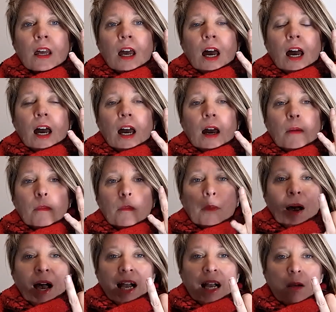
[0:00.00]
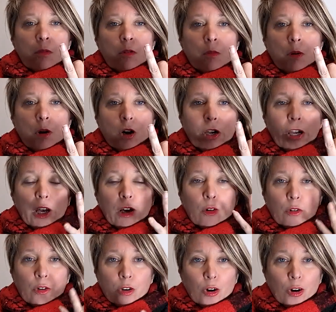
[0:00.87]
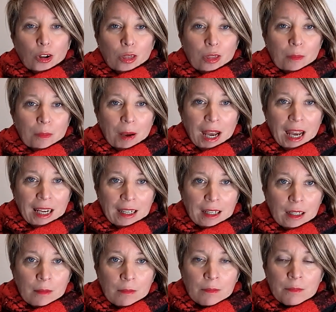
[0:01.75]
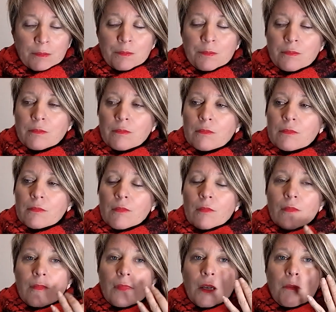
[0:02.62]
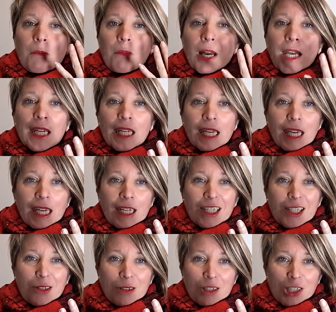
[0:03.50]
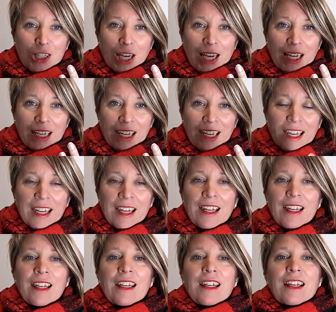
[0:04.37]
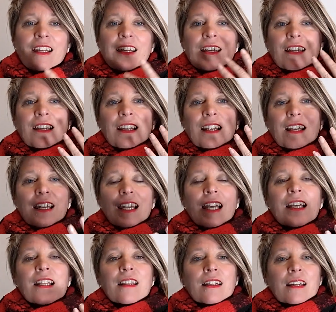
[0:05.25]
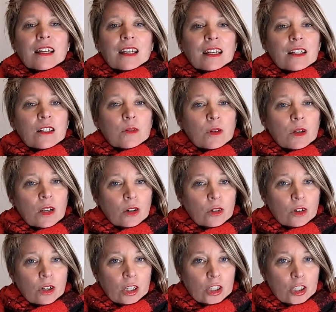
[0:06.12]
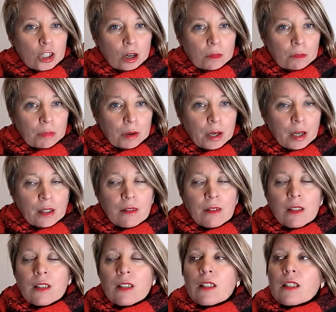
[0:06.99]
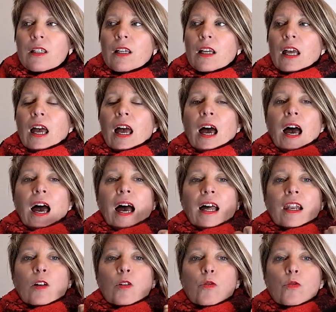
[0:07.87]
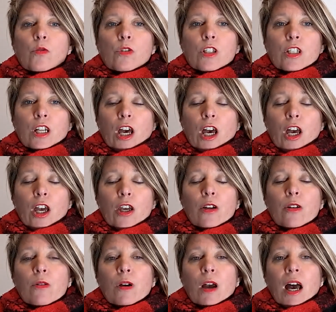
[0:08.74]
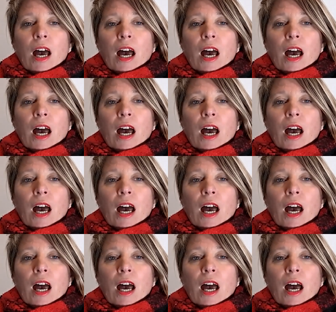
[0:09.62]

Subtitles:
Packable pocket or not on the back. Make it into a jacket, lengthen it into a longer jumper, and also